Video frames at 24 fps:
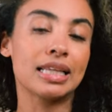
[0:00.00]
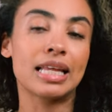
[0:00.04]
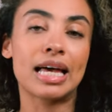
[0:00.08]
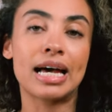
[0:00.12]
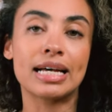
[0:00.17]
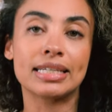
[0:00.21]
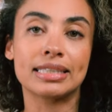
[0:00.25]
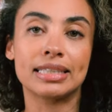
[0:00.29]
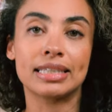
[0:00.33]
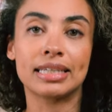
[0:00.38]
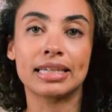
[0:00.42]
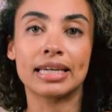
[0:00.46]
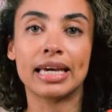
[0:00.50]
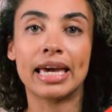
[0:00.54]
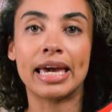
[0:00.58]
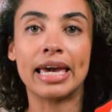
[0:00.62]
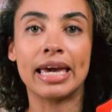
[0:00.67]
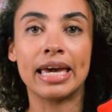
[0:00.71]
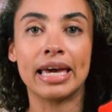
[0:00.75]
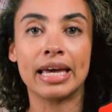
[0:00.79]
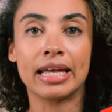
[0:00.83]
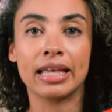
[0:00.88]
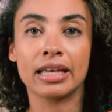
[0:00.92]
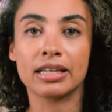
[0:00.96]
classic,
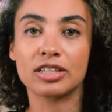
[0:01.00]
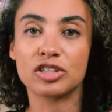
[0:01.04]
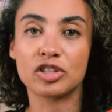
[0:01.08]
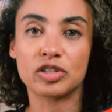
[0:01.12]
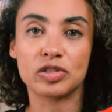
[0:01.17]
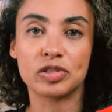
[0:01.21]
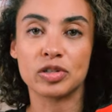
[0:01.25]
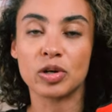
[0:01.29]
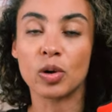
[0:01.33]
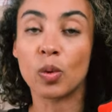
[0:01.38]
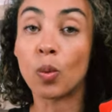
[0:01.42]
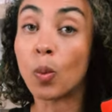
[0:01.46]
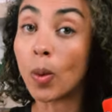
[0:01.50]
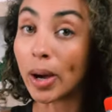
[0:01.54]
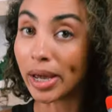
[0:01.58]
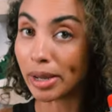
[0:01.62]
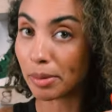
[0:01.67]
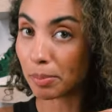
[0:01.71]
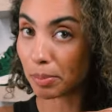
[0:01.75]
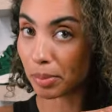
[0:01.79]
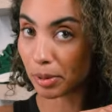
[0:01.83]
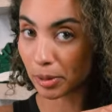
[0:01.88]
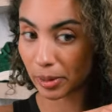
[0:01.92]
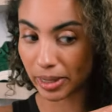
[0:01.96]
and just a
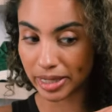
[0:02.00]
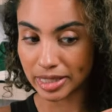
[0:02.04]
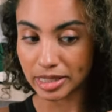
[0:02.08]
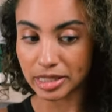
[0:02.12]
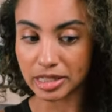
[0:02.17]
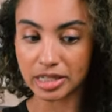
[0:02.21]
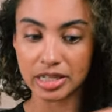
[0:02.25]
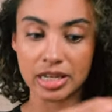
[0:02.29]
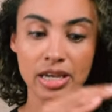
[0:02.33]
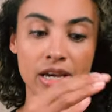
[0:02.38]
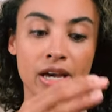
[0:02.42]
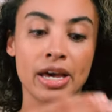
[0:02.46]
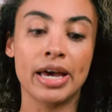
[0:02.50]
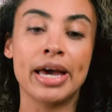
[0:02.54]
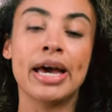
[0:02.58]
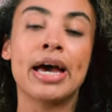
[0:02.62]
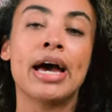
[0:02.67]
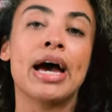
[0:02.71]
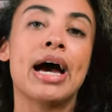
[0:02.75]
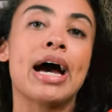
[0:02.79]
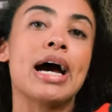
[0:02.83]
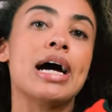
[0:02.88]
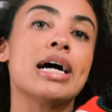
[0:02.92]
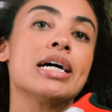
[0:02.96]
white print
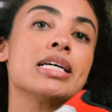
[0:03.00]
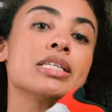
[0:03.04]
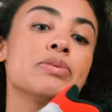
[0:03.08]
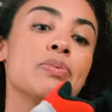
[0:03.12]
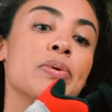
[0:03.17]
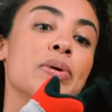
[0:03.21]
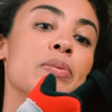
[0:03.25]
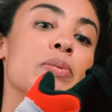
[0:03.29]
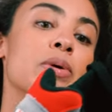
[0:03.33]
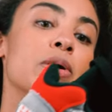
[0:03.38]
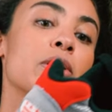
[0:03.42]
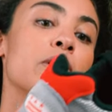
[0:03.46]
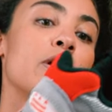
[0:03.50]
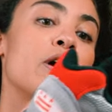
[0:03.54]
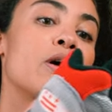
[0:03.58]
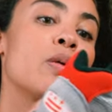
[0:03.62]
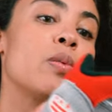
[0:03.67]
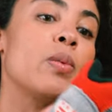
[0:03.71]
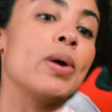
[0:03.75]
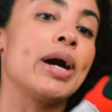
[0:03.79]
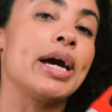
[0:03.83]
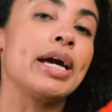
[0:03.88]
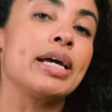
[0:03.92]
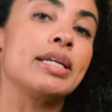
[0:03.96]
as we work
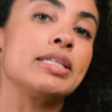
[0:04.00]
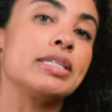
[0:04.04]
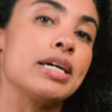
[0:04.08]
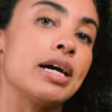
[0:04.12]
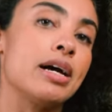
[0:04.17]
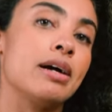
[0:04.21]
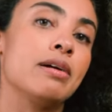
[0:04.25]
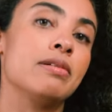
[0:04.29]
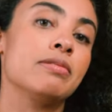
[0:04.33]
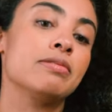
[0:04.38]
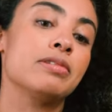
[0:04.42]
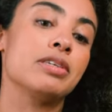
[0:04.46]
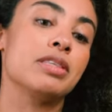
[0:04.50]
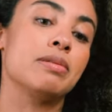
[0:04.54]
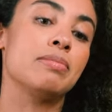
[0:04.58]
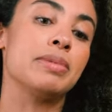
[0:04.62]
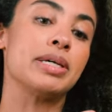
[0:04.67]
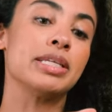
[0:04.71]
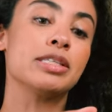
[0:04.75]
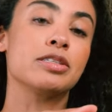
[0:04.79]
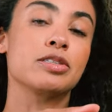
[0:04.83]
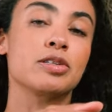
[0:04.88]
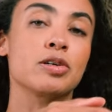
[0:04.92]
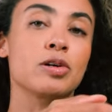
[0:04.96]
our way down to the
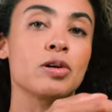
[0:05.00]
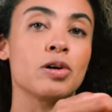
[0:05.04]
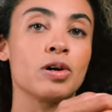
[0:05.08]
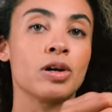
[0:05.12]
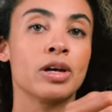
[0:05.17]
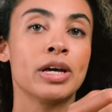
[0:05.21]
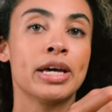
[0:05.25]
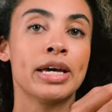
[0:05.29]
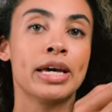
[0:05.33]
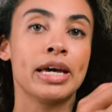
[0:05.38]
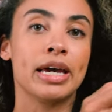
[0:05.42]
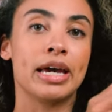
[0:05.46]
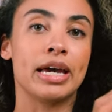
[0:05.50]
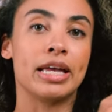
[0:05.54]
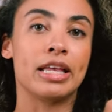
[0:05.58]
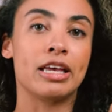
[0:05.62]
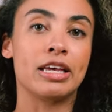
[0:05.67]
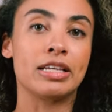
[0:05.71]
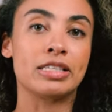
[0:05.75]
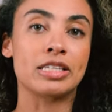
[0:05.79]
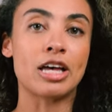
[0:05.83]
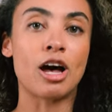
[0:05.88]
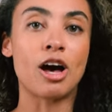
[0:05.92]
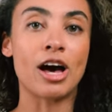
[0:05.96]
midsole,
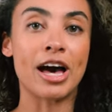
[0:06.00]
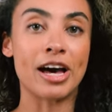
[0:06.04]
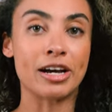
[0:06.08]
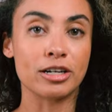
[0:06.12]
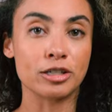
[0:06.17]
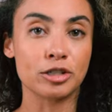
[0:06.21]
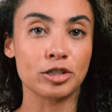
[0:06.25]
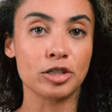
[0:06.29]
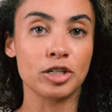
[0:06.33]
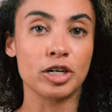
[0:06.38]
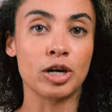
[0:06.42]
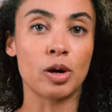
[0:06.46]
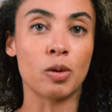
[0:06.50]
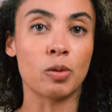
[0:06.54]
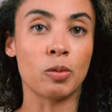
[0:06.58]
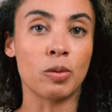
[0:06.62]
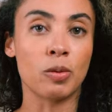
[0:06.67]
it is actually